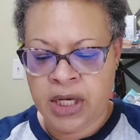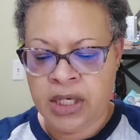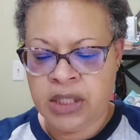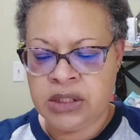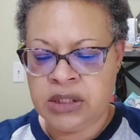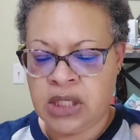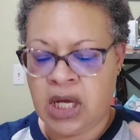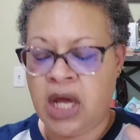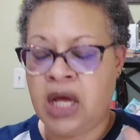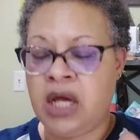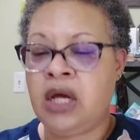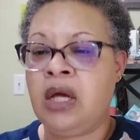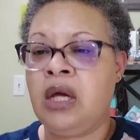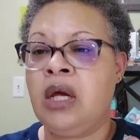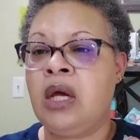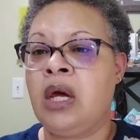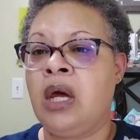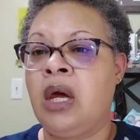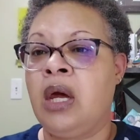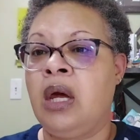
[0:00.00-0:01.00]
it is a
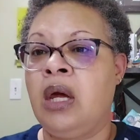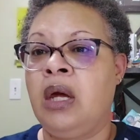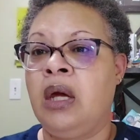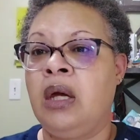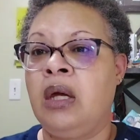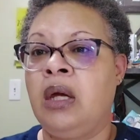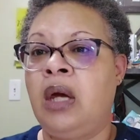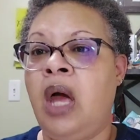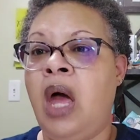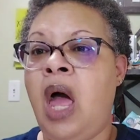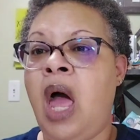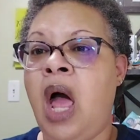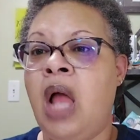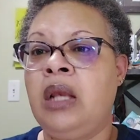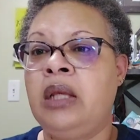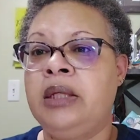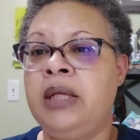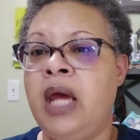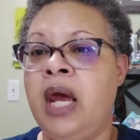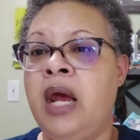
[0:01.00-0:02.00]
uh,
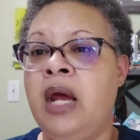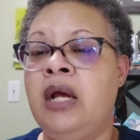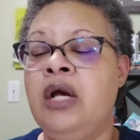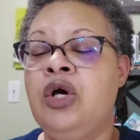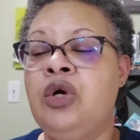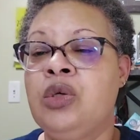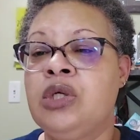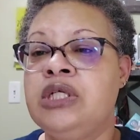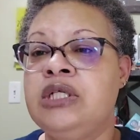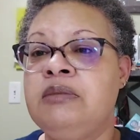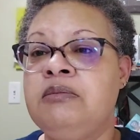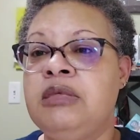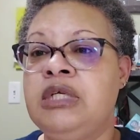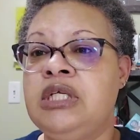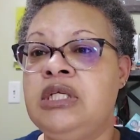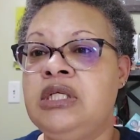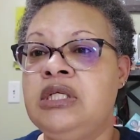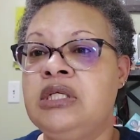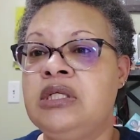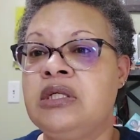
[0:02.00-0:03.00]
holiday
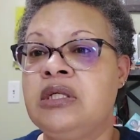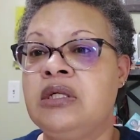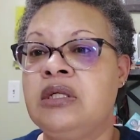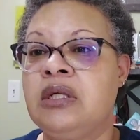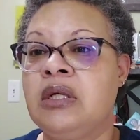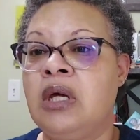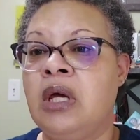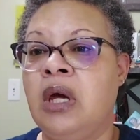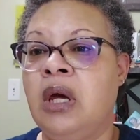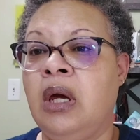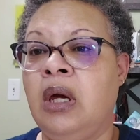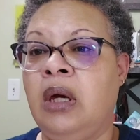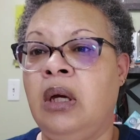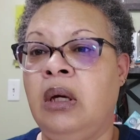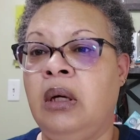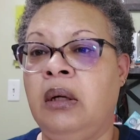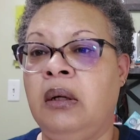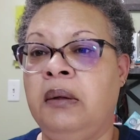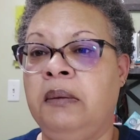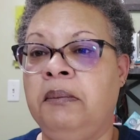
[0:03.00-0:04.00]
Christmas
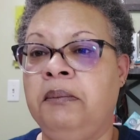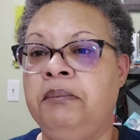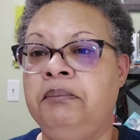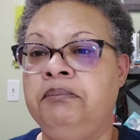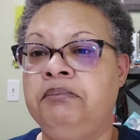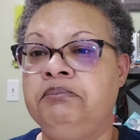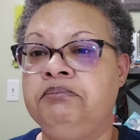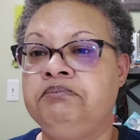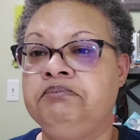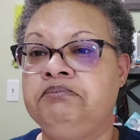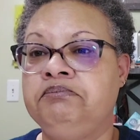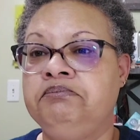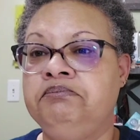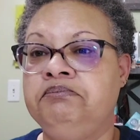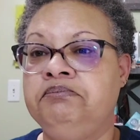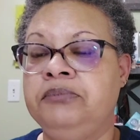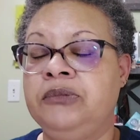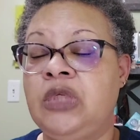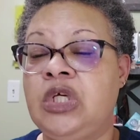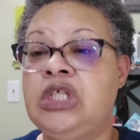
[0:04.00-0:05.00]
um,
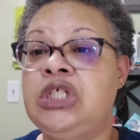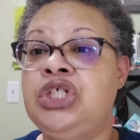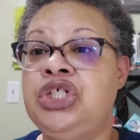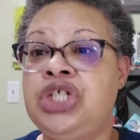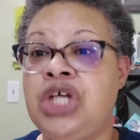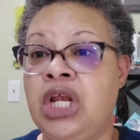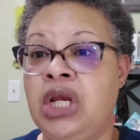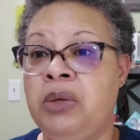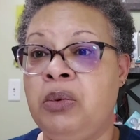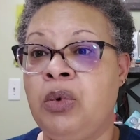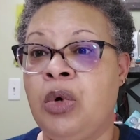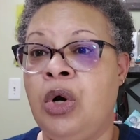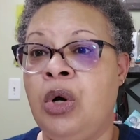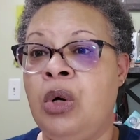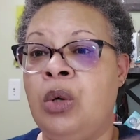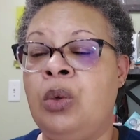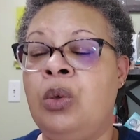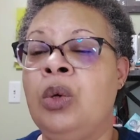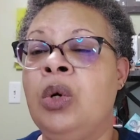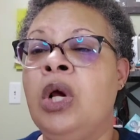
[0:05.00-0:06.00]
jelly
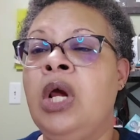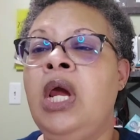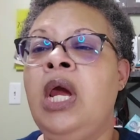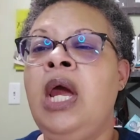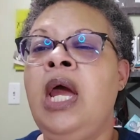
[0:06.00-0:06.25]
roll.